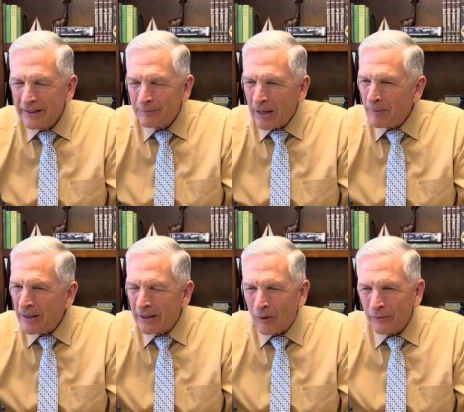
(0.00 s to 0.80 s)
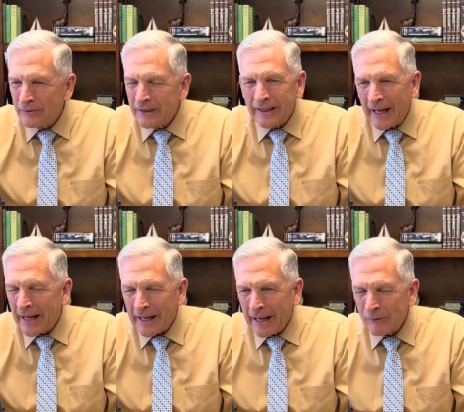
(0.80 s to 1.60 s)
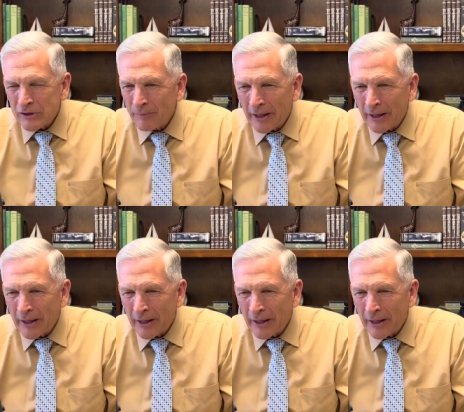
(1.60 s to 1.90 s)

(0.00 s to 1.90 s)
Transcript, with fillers: Maybe, you know, today I gave some